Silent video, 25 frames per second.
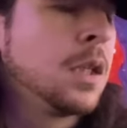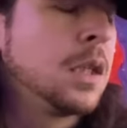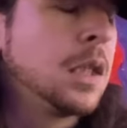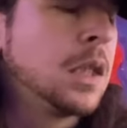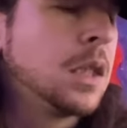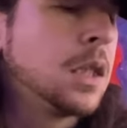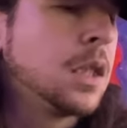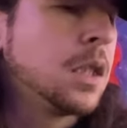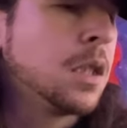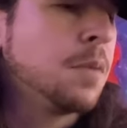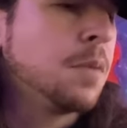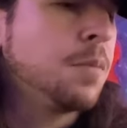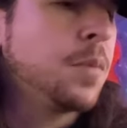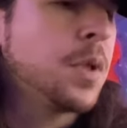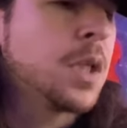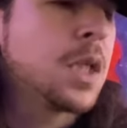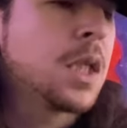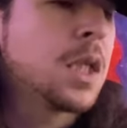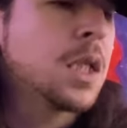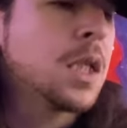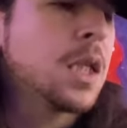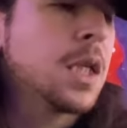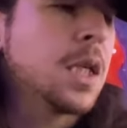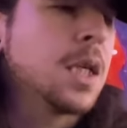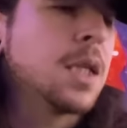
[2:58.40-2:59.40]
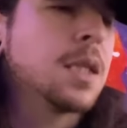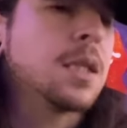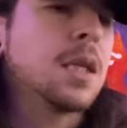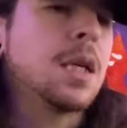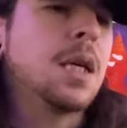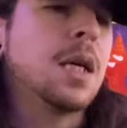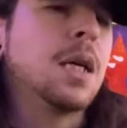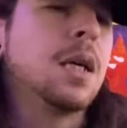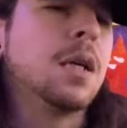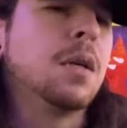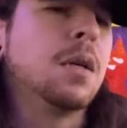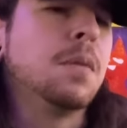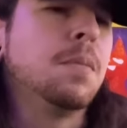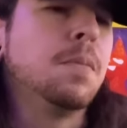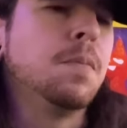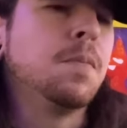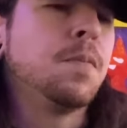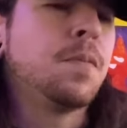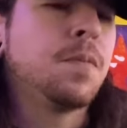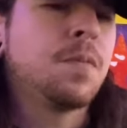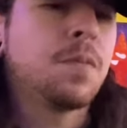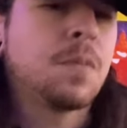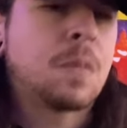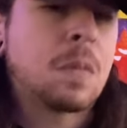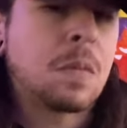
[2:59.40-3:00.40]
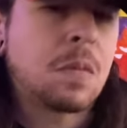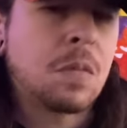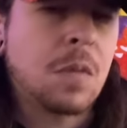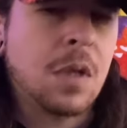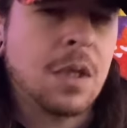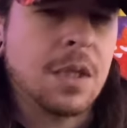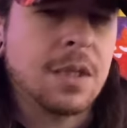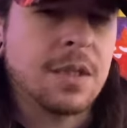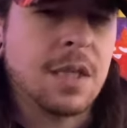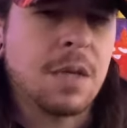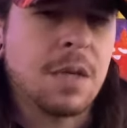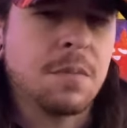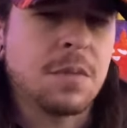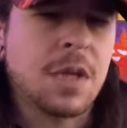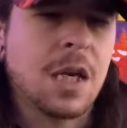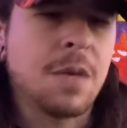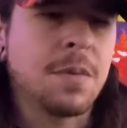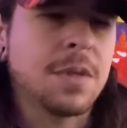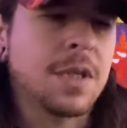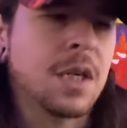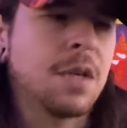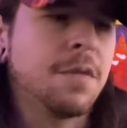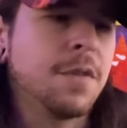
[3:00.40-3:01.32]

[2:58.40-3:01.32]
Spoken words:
jumping into this, at the same time, it's kind of